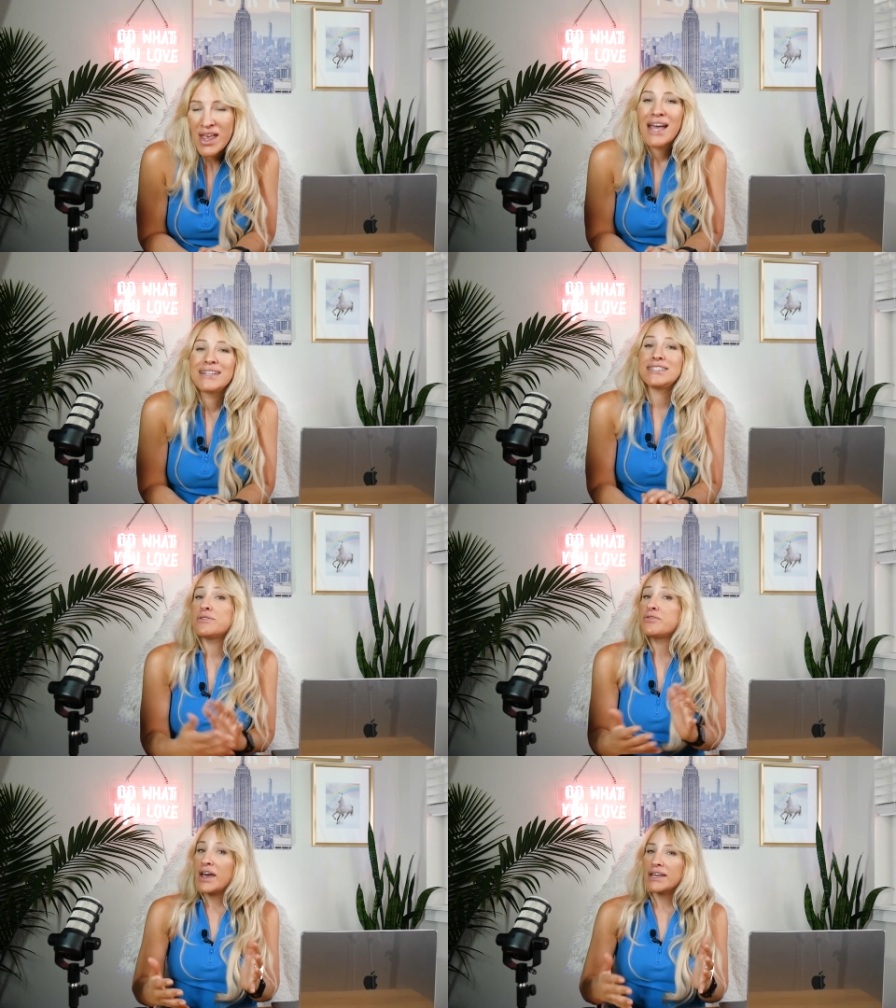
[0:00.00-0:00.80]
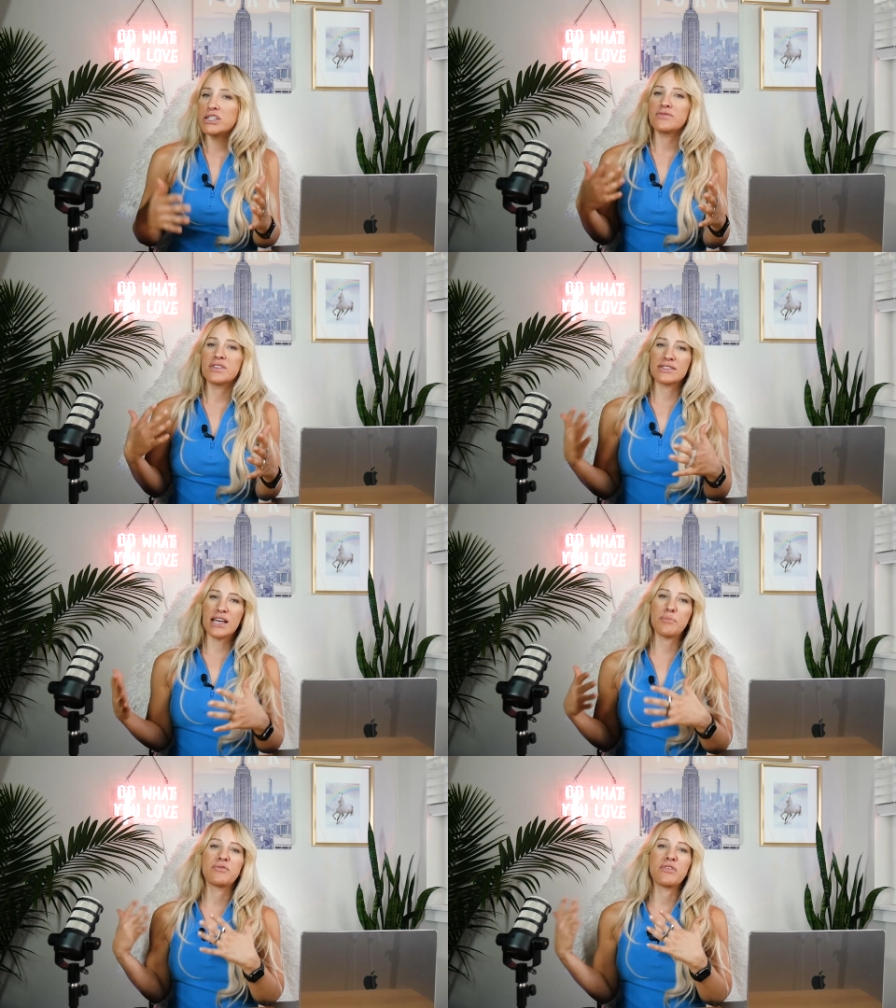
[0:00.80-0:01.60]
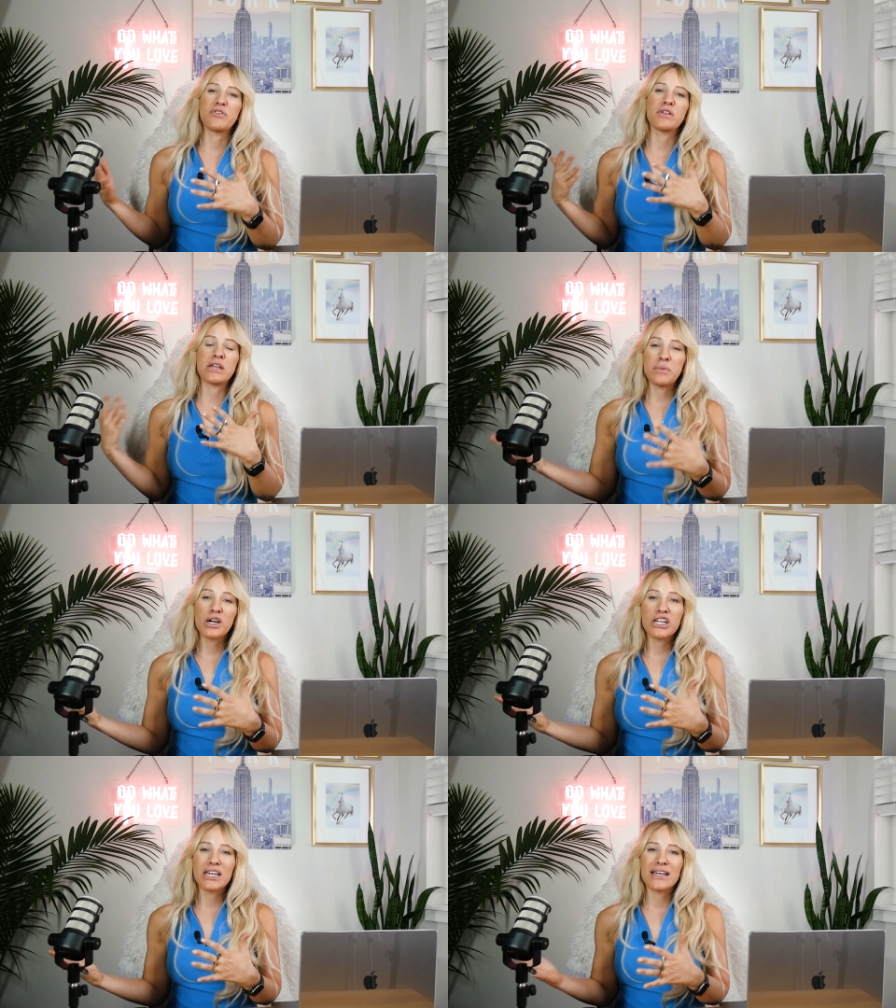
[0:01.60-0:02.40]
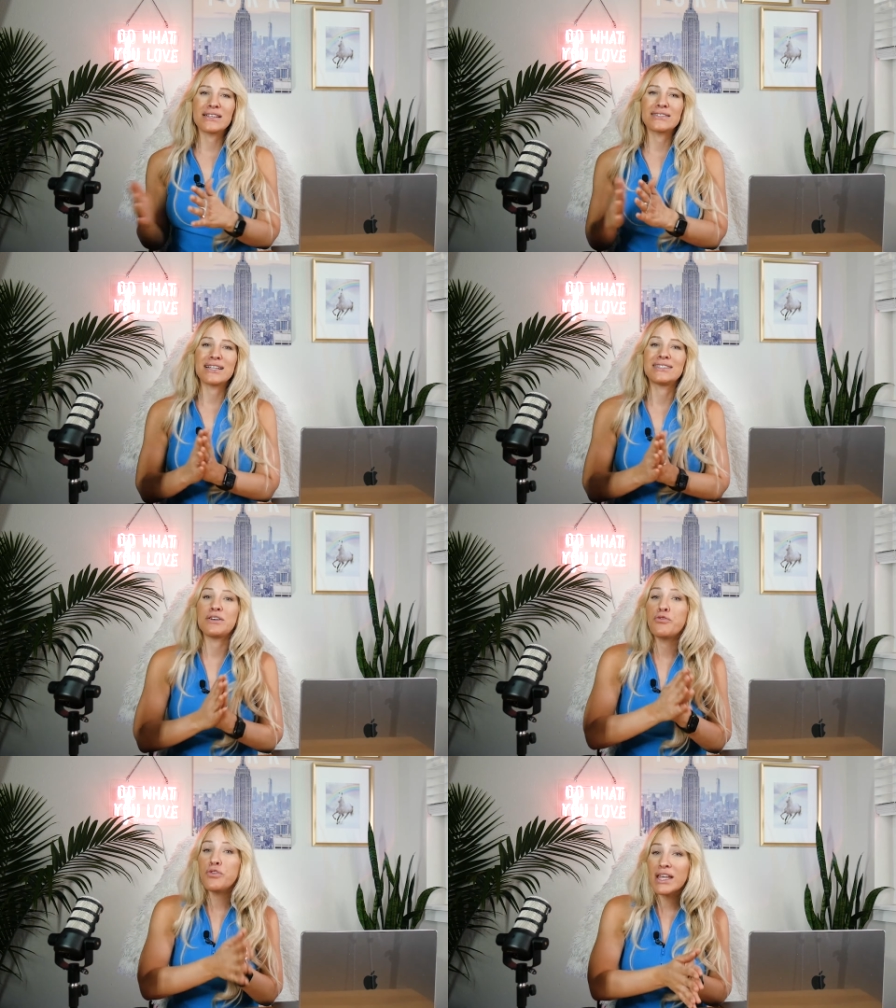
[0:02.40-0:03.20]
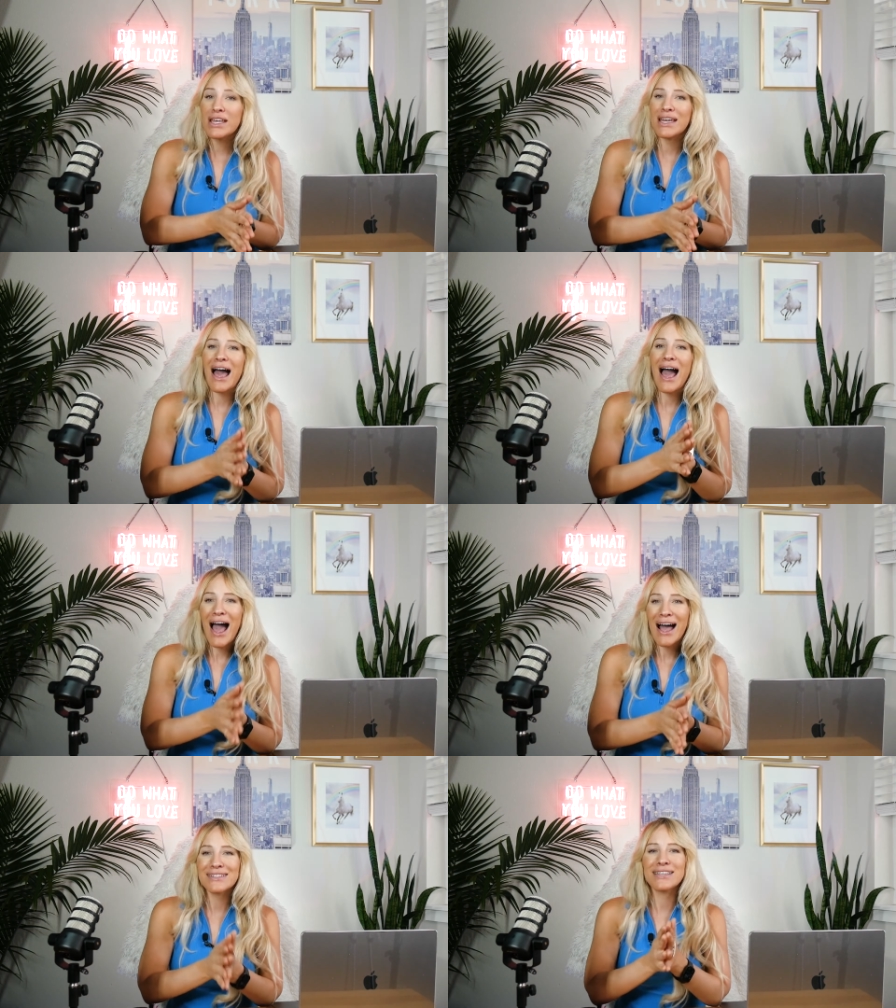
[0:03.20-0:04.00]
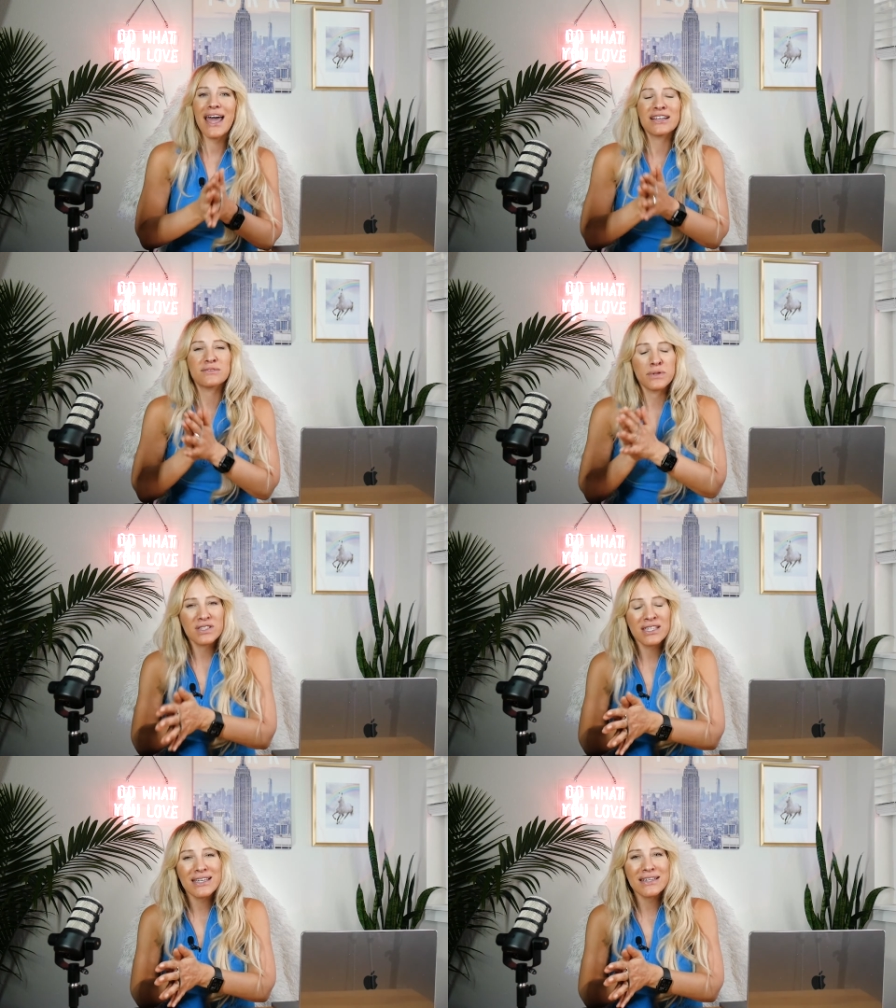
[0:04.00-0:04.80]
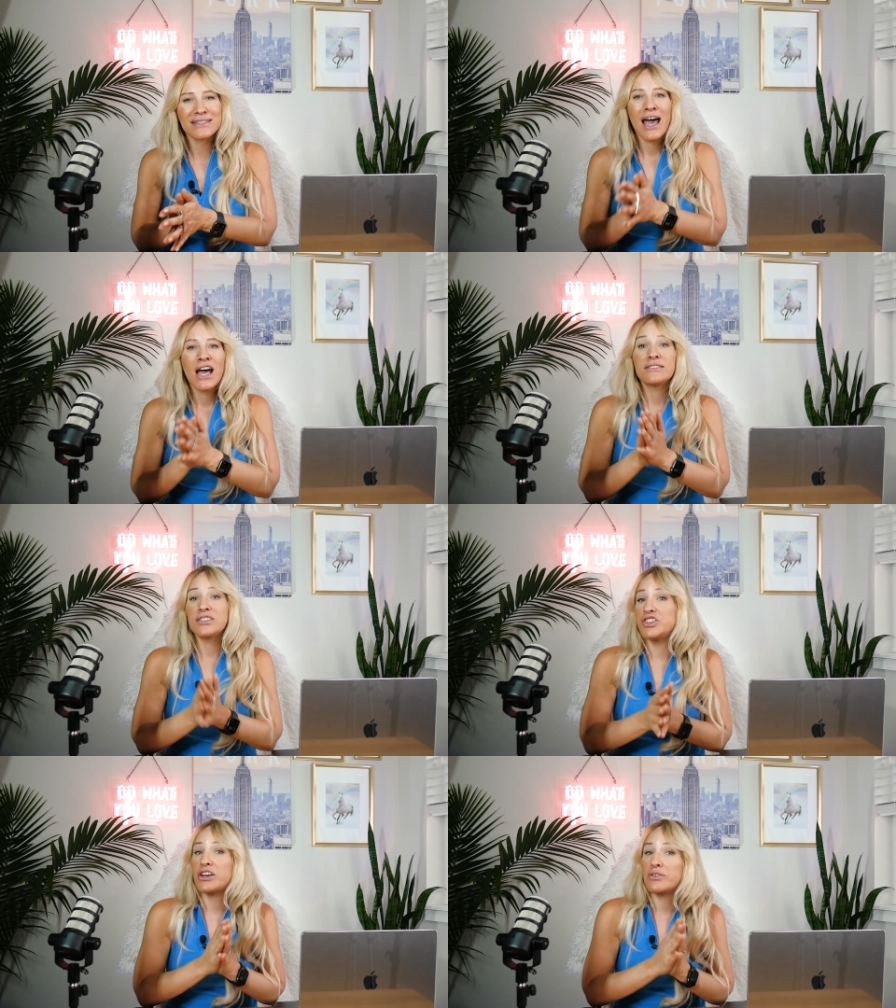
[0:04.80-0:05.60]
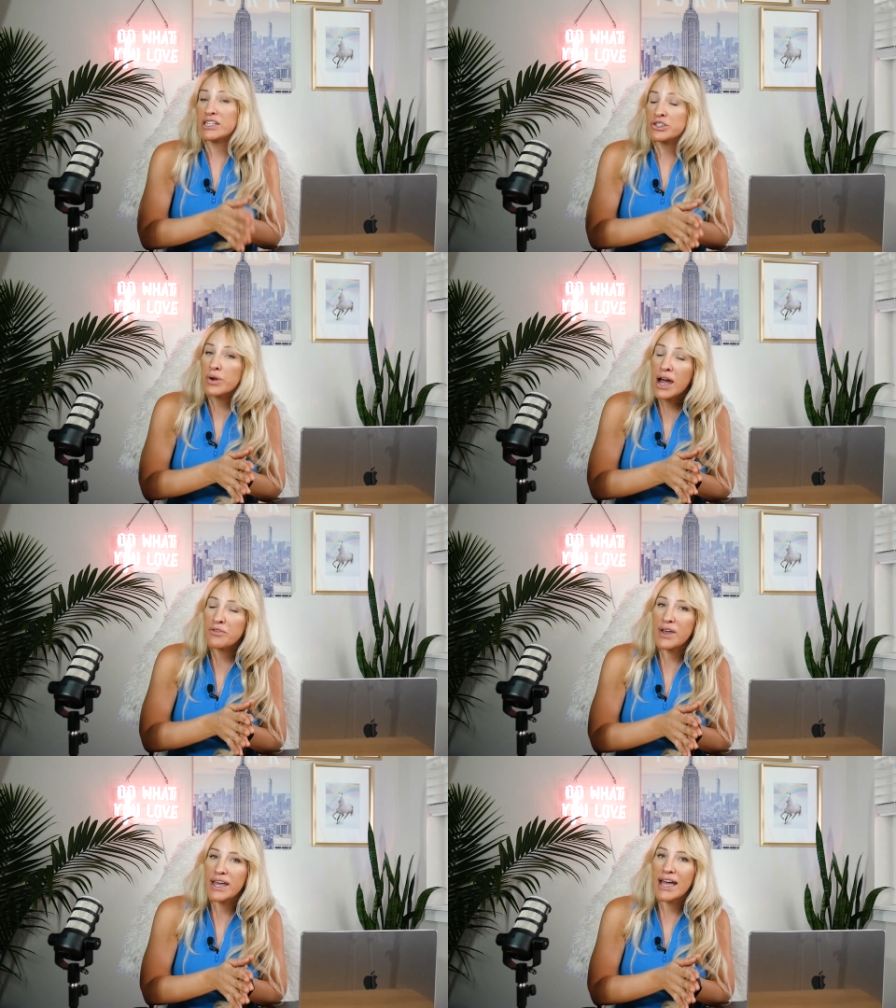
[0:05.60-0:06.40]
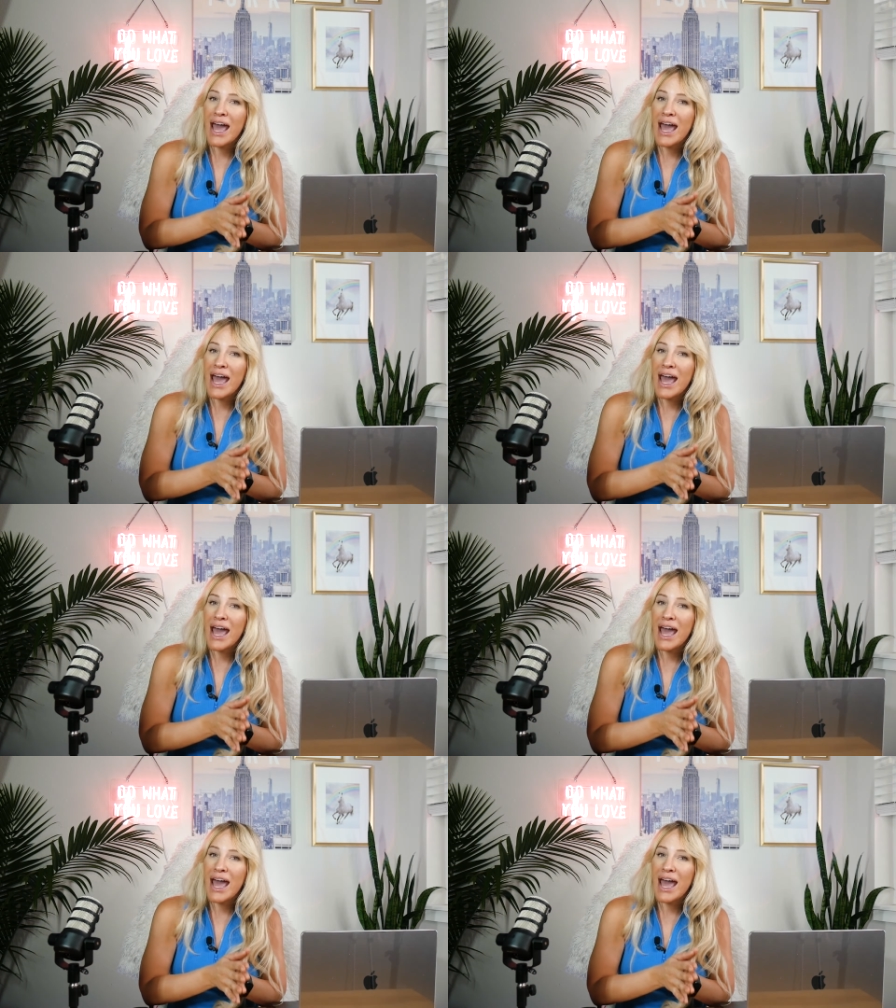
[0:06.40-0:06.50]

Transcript: The advantage of this type of affiliate marketing is that the affiliate has the expertise to generate traffic.